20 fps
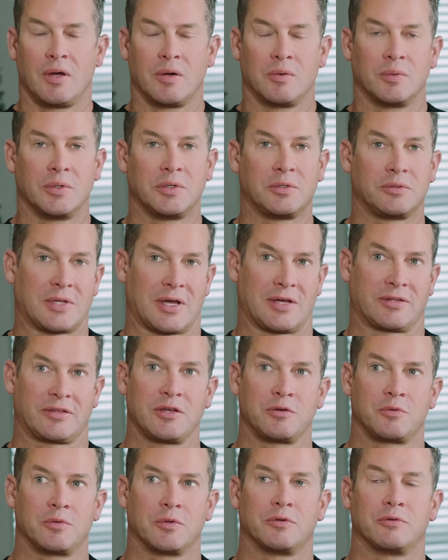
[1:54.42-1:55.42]
Well, I
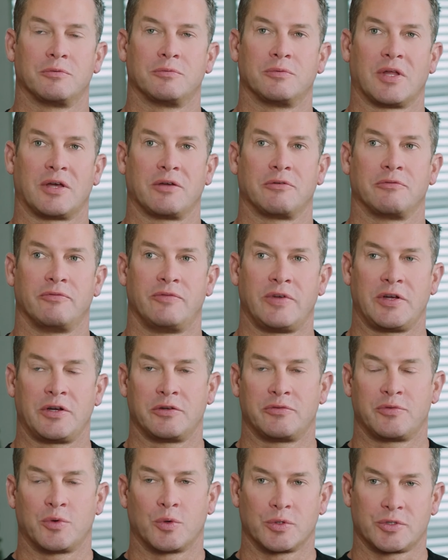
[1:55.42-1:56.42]
think we're
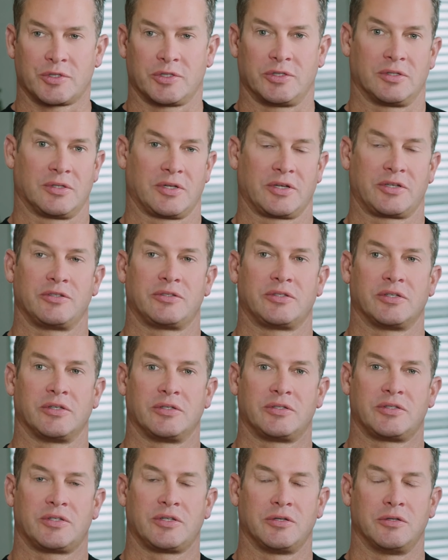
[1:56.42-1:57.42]
very fortunate, like you
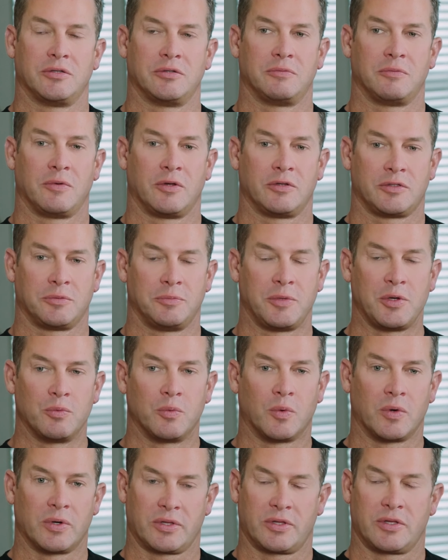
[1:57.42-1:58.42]
said, to be
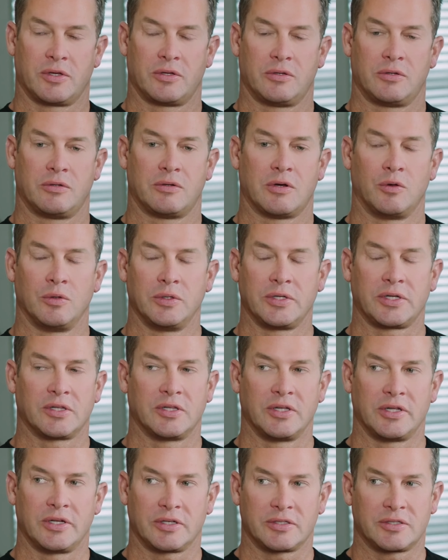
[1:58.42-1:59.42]
one of the only
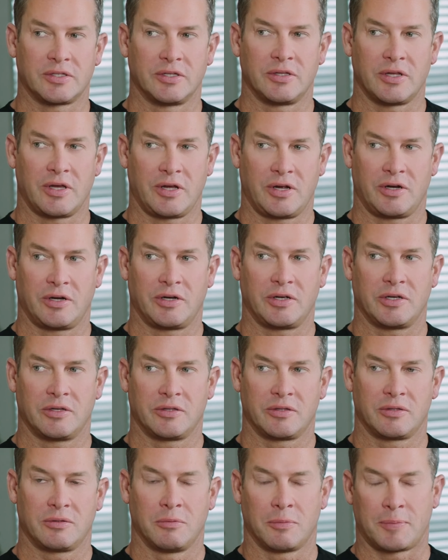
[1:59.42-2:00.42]
clinics in the
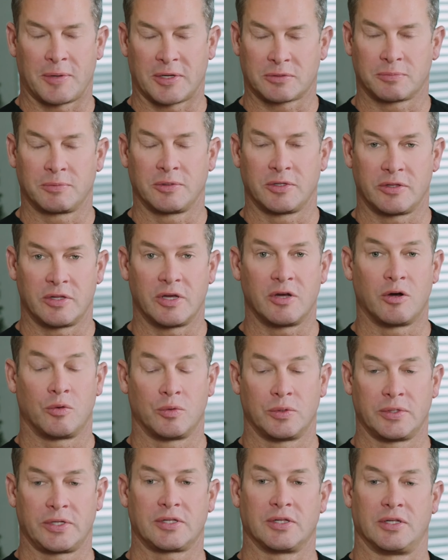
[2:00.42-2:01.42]
area, possibly the
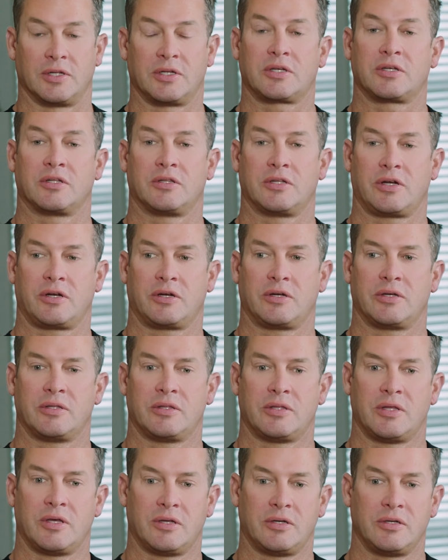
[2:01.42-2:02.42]
only clinic in the area that